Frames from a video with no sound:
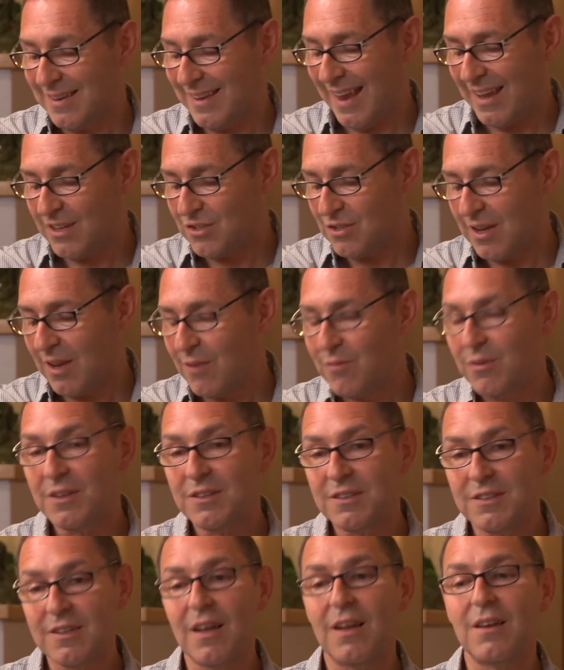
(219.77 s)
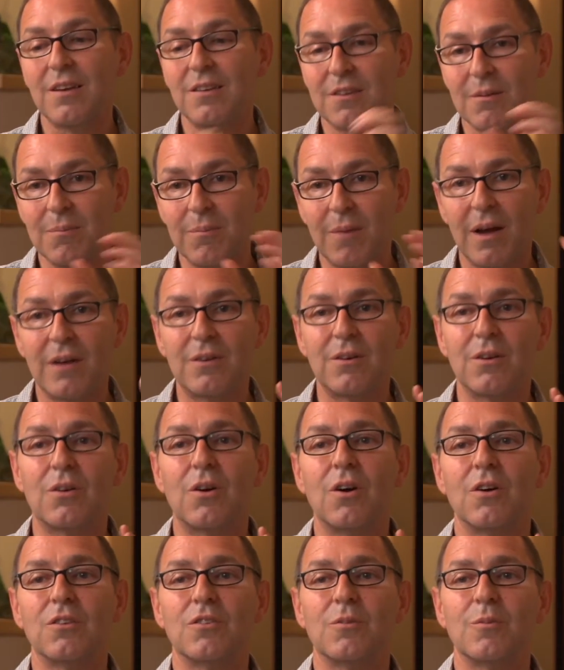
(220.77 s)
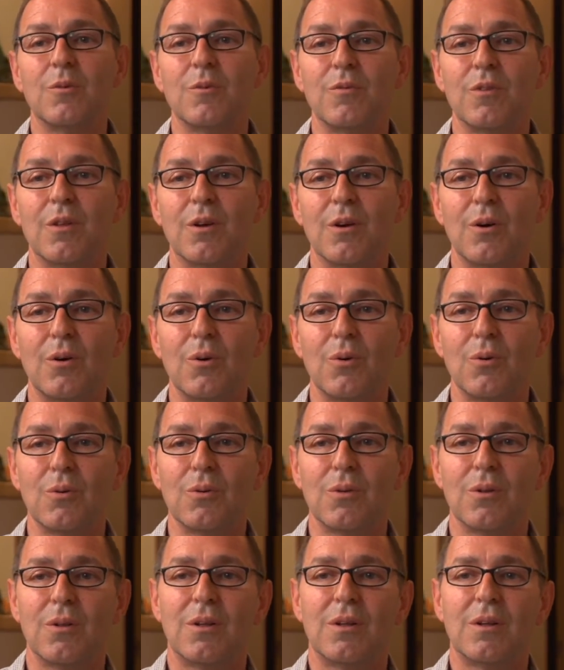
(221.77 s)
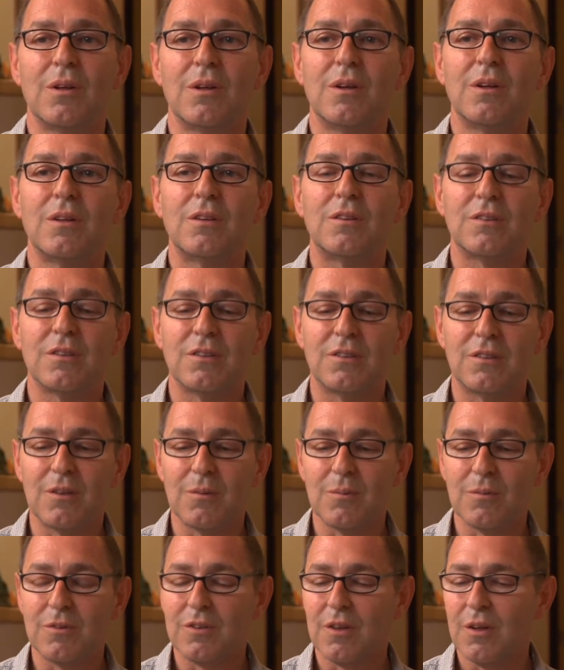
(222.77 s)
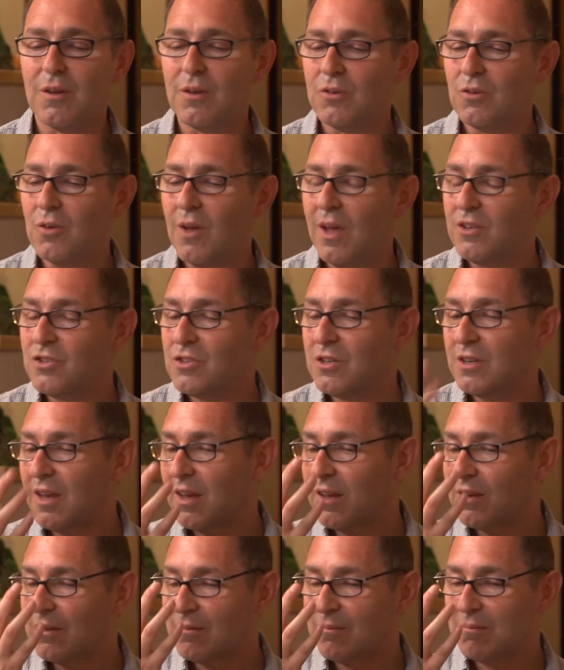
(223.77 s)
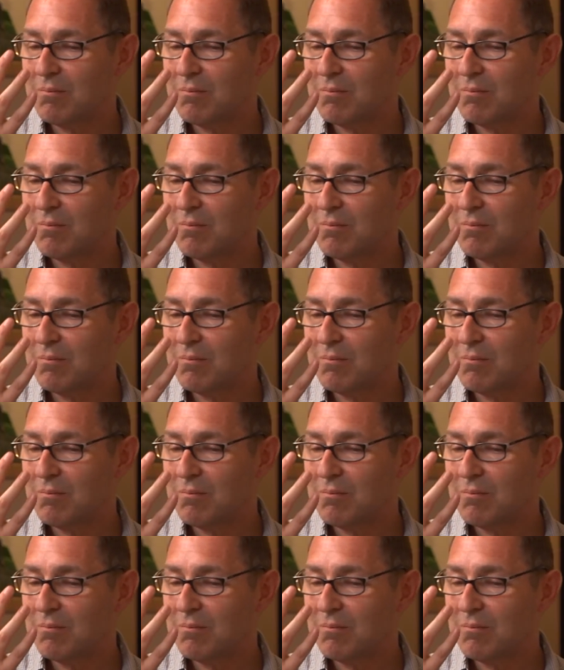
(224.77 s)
actually every cell is a microcosm of the whole system. So you actually